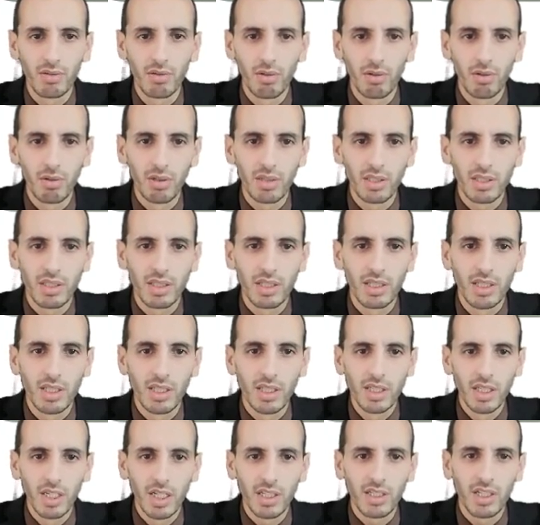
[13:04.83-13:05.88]
goals,
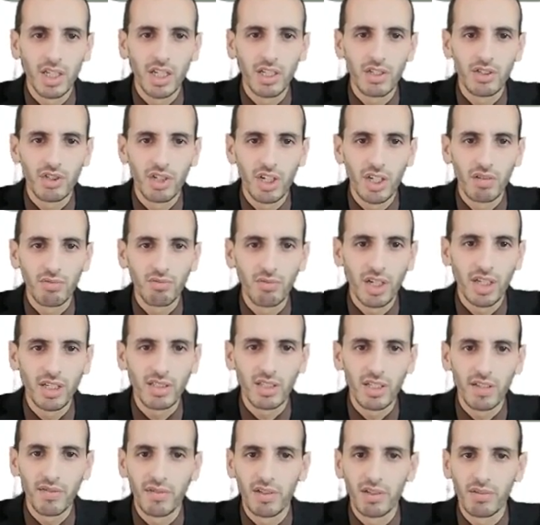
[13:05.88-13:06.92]
and then
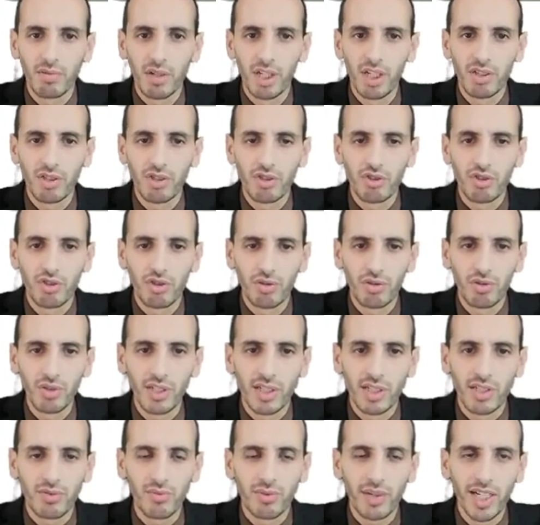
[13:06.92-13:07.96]
generate, evaluate, choose
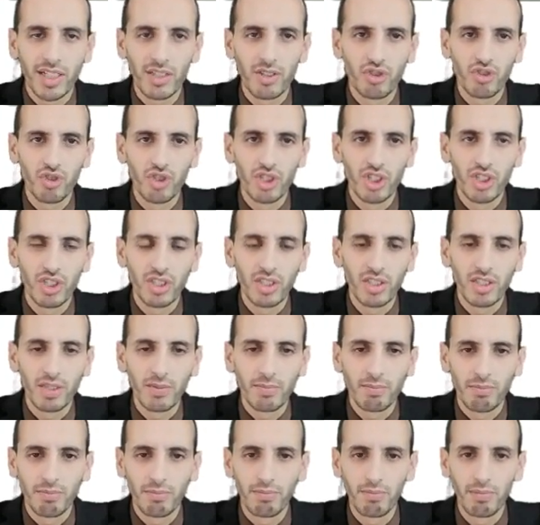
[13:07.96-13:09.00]
the strategies,
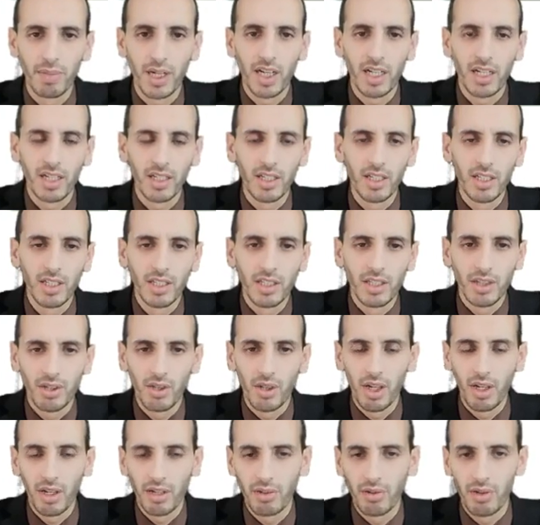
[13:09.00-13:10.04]
and by
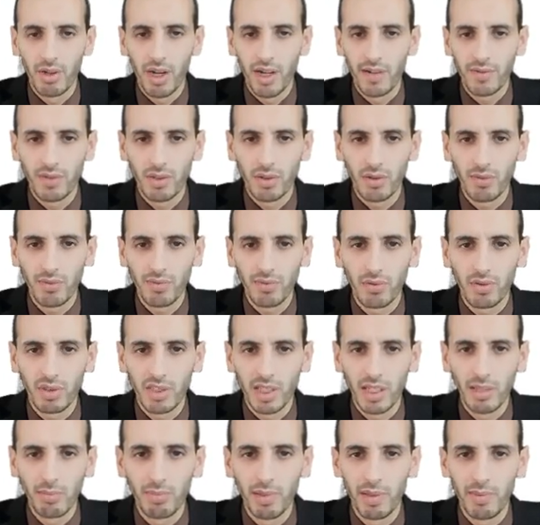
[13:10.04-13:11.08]
thereafter, of course,
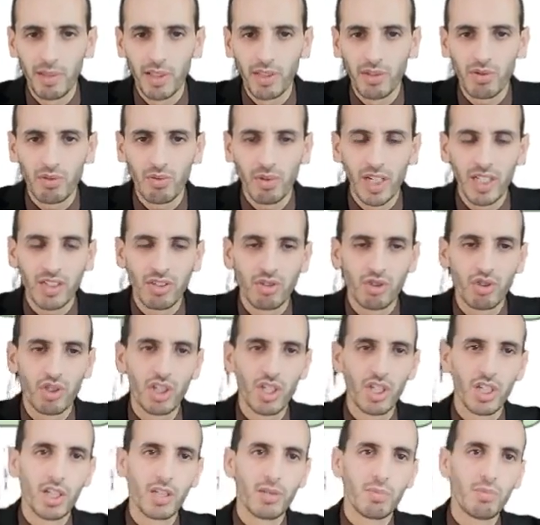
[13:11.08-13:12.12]
implement
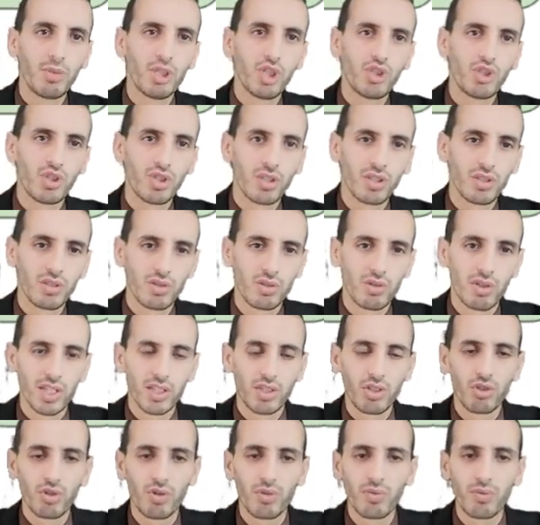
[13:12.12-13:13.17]
strategy and measure the
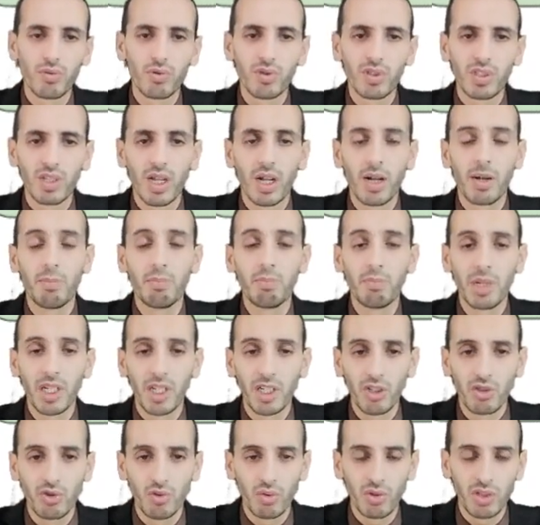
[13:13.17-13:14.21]
strategy. Of course, there are
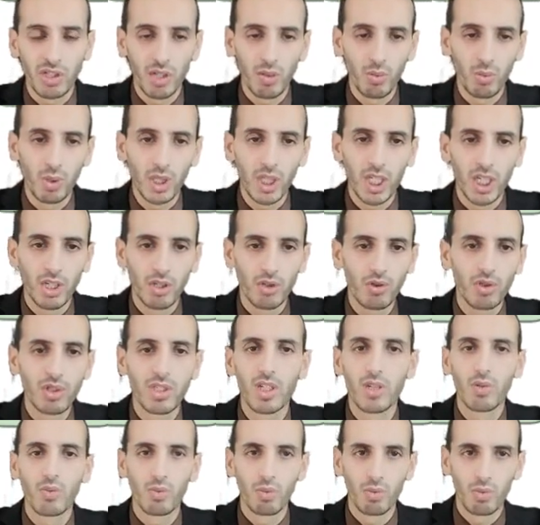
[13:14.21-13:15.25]
many tools that we can use
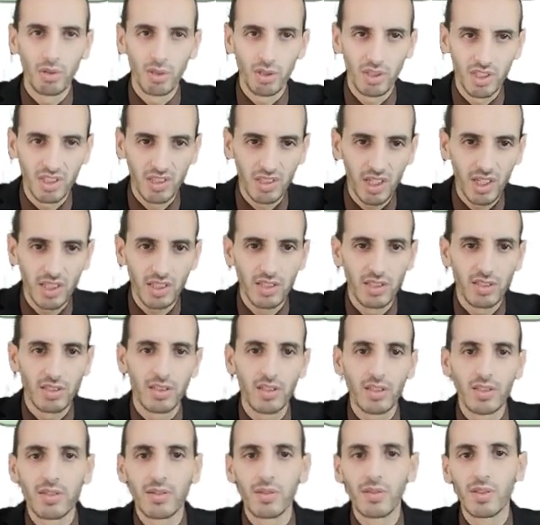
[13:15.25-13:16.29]
that we will discuss in
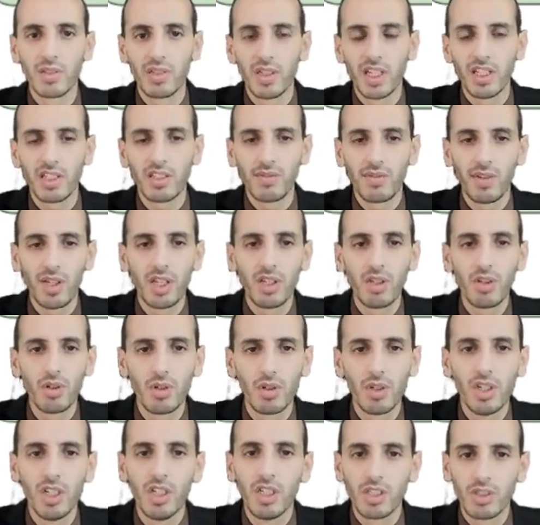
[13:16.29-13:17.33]
the next
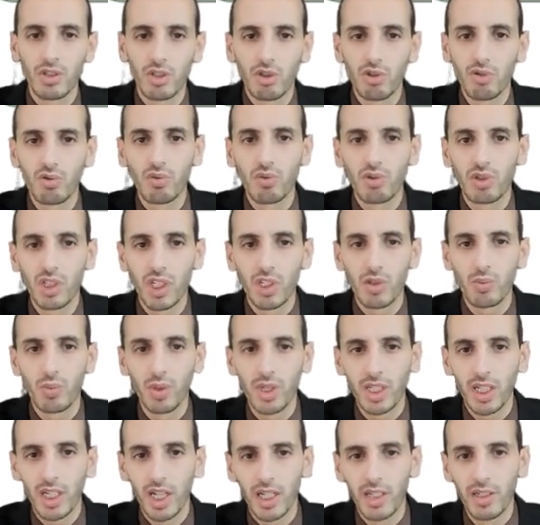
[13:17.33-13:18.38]
video. The tools that
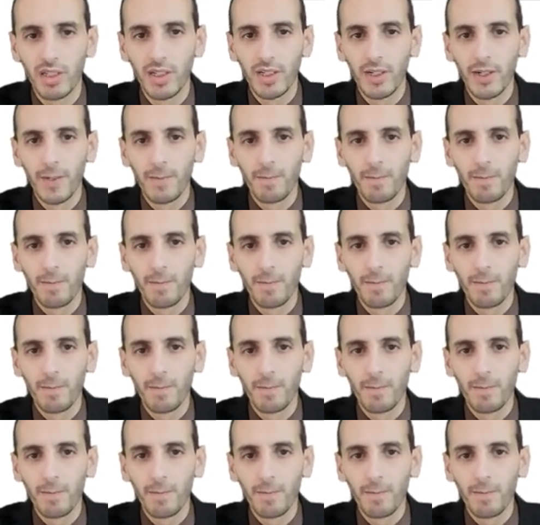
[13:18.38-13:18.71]
we can